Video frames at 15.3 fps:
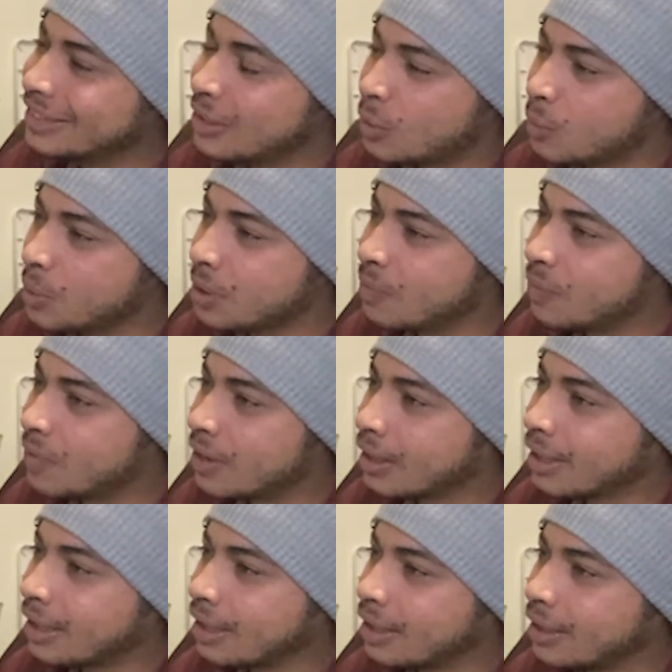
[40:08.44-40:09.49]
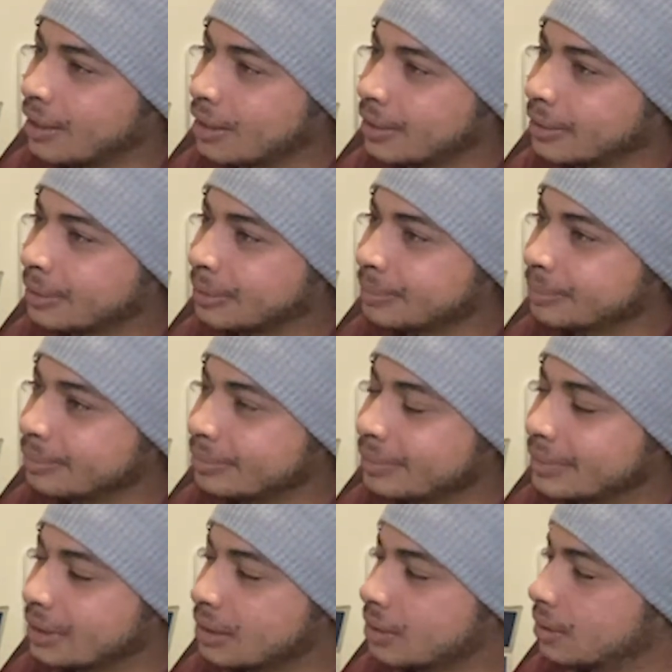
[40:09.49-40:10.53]
We fucking.
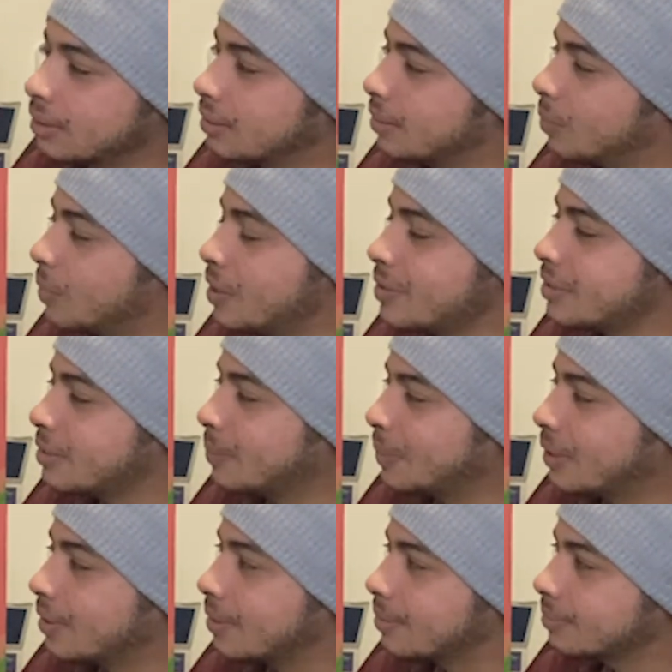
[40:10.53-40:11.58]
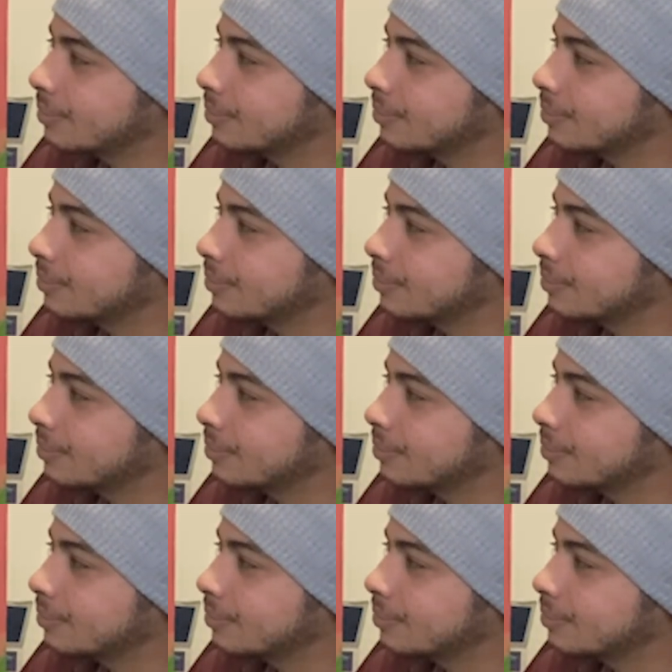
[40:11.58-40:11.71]
Where else did we go?